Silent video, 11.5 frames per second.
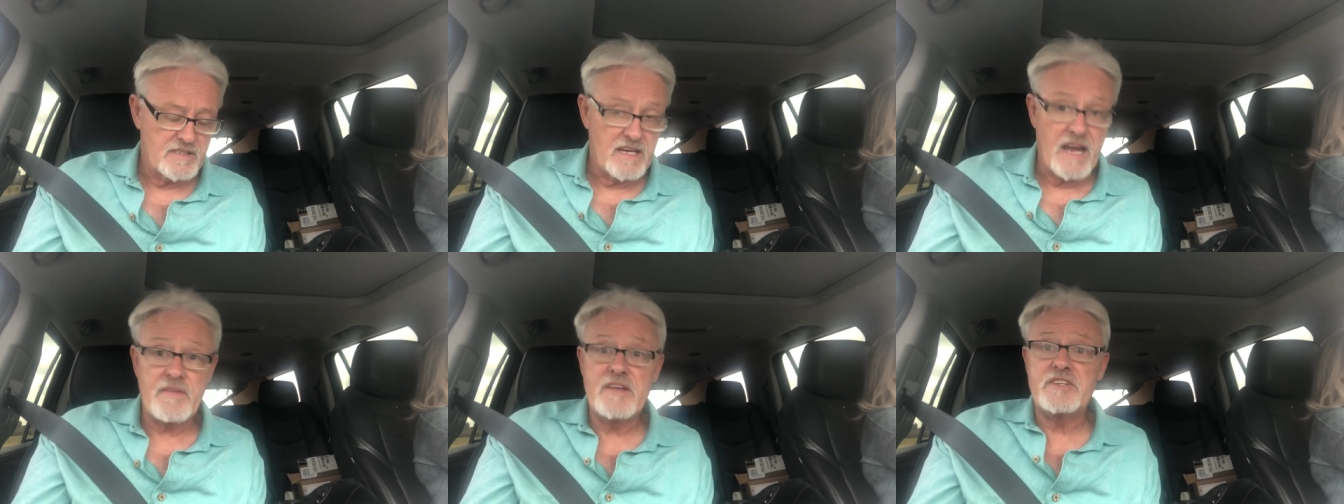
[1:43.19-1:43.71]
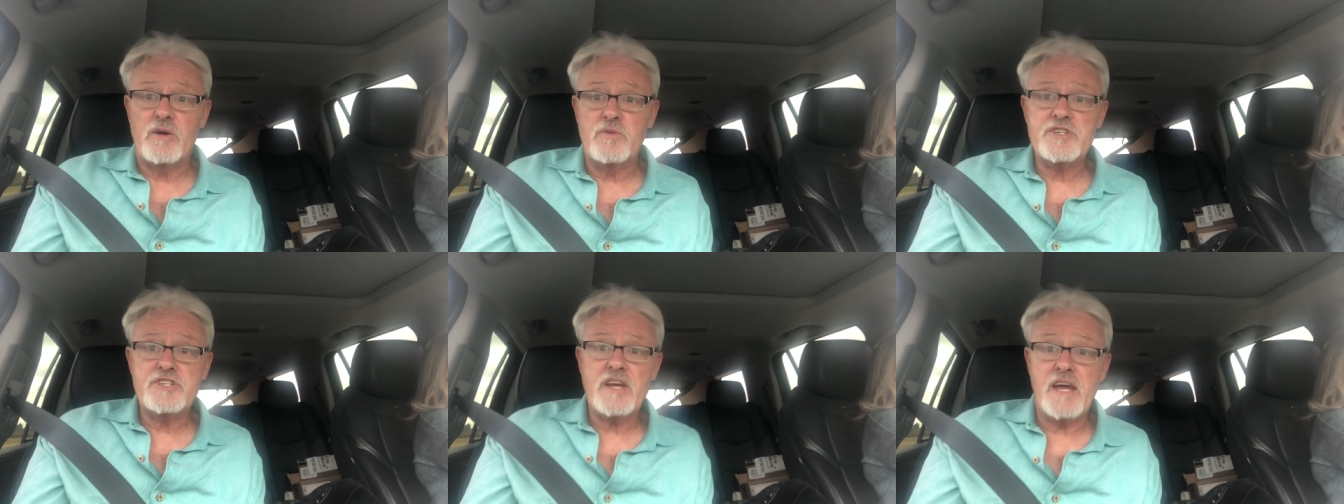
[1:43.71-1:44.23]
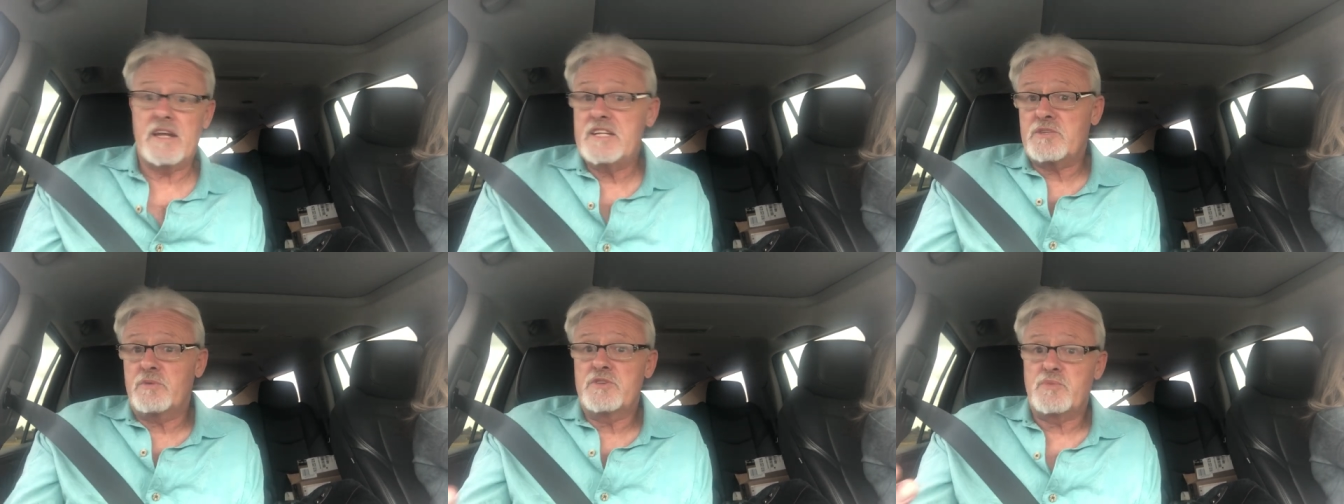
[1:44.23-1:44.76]
And they don't shed. At least
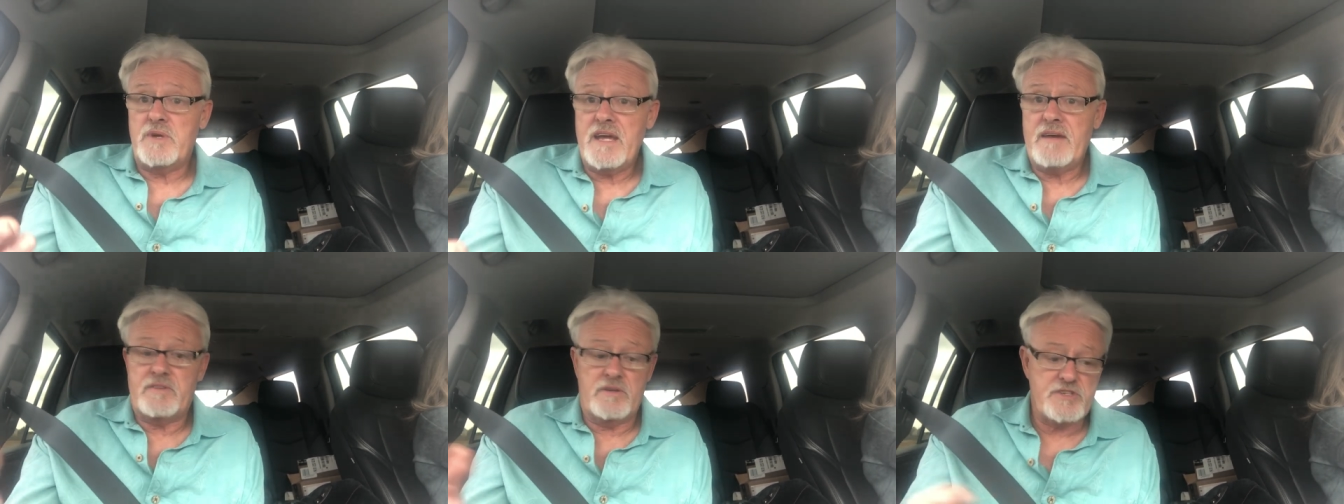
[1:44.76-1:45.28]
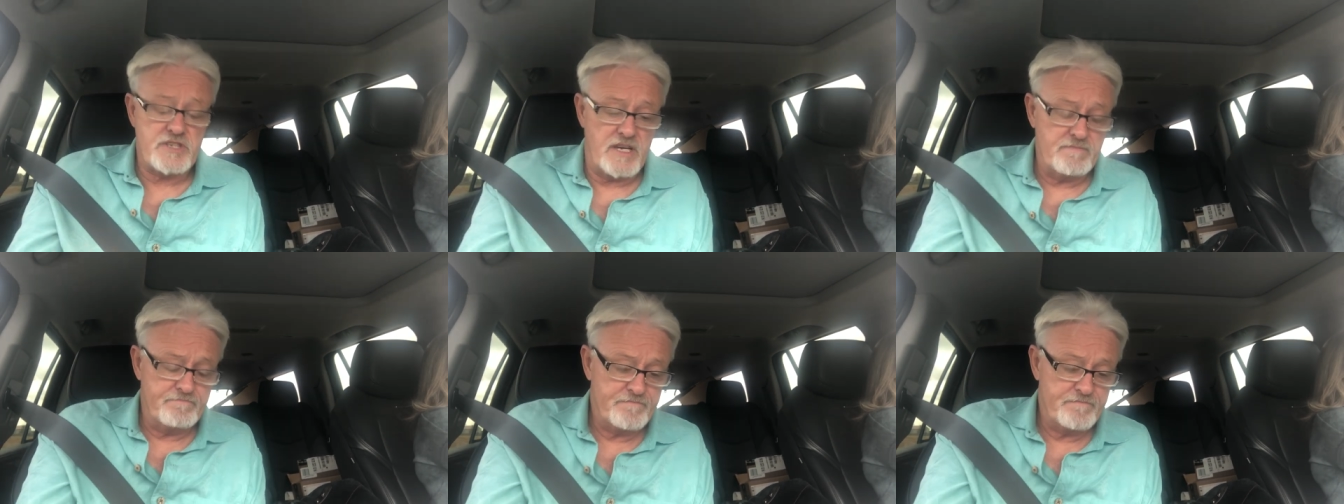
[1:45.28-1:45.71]
the ones we have don't shed.